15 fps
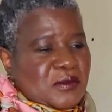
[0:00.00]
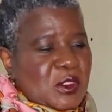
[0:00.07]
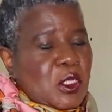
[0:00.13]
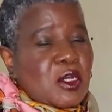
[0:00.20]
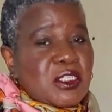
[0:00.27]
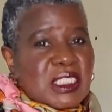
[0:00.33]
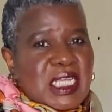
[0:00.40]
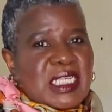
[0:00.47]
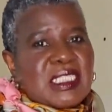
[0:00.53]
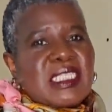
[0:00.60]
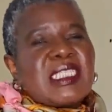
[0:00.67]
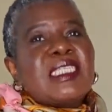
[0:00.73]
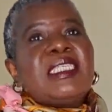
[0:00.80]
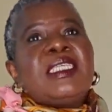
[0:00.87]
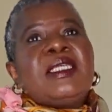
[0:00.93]

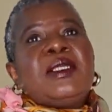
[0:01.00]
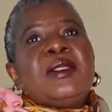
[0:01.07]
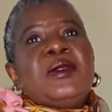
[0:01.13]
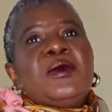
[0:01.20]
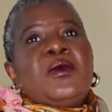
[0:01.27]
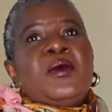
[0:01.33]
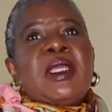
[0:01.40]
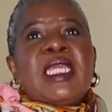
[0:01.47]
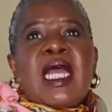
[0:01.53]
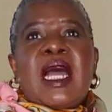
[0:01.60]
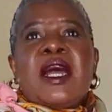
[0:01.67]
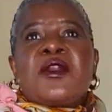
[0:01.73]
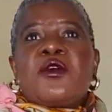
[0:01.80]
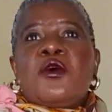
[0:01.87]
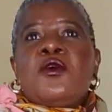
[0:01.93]
content, we
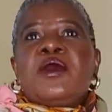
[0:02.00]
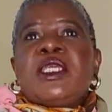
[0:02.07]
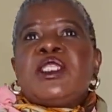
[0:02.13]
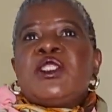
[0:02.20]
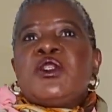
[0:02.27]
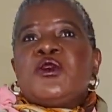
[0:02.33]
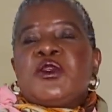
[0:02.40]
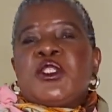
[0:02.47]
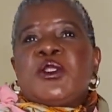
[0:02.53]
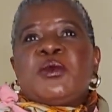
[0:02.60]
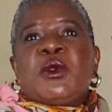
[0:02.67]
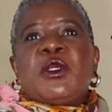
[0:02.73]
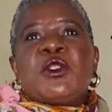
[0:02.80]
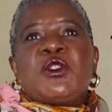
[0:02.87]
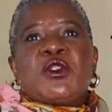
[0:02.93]
are going to
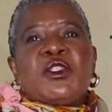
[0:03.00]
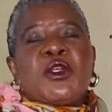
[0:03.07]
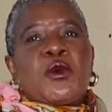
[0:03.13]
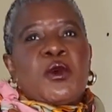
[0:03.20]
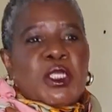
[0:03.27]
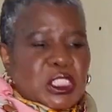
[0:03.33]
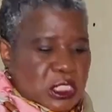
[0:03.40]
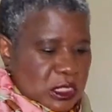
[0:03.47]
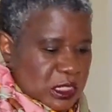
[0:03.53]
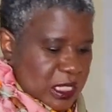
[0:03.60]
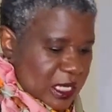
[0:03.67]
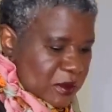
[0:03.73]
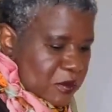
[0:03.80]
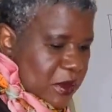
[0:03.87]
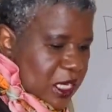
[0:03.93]
respond to the question
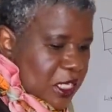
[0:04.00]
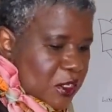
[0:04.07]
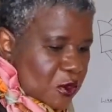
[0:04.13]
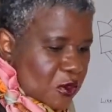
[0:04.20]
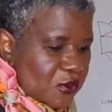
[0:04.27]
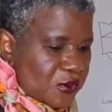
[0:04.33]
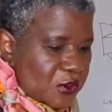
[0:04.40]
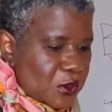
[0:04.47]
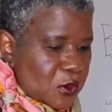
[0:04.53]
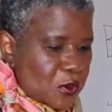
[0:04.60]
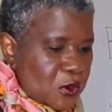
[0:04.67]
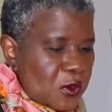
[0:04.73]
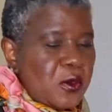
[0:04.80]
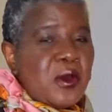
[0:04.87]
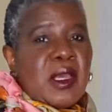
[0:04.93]
that many of
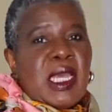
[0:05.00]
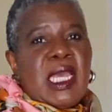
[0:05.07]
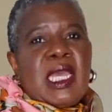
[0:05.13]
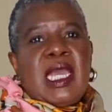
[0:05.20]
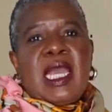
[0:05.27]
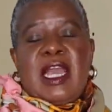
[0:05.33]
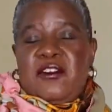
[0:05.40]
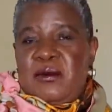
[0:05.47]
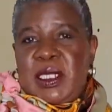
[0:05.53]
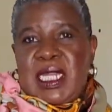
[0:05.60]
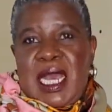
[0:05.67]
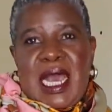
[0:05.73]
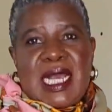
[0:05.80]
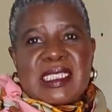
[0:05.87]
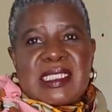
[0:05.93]
you have been
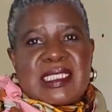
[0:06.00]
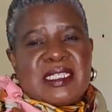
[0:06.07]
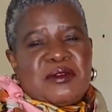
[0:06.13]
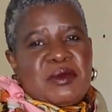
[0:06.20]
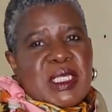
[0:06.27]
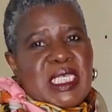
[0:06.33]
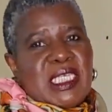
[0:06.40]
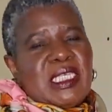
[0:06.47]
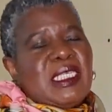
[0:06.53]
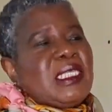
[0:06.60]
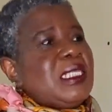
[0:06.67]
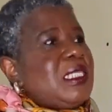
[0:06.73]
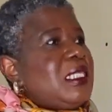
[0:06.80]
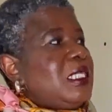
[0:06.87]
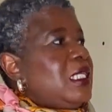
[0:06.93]
asking me
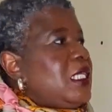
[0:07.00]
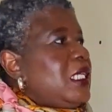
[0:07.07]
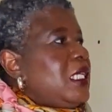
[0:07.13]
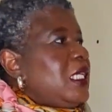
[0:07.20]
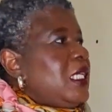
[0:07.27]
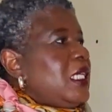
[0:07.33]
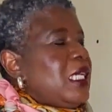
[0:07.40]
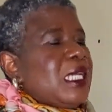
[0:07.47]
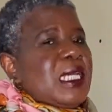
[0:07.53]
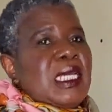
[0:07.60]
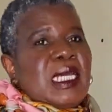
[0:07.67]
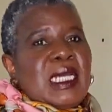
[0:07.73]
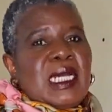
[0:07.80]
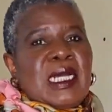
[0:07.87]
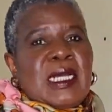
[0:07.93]

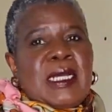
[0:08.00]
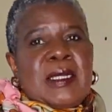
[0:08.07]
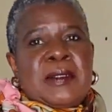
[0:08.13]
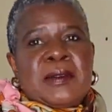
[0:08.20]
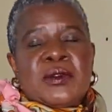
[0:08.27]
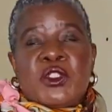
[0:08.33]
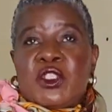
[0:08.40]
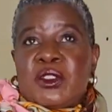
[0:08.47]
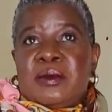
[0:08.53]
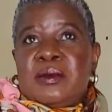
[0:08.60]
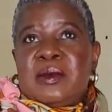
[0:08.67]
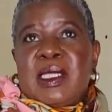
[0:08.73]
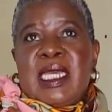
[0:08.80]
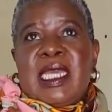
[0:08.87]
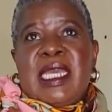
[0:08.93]

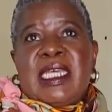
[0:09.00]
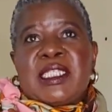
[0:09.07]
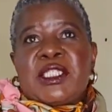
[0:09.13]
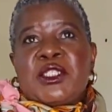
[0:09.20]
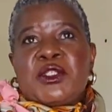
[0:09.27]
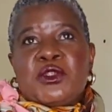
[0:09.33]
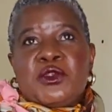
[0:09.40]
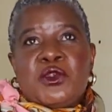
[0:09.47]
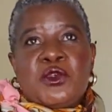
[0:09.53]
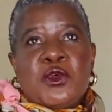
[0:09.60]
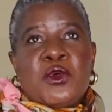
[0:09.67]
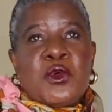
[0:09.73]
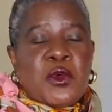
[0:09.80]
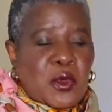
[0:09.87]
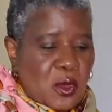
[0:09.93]
as to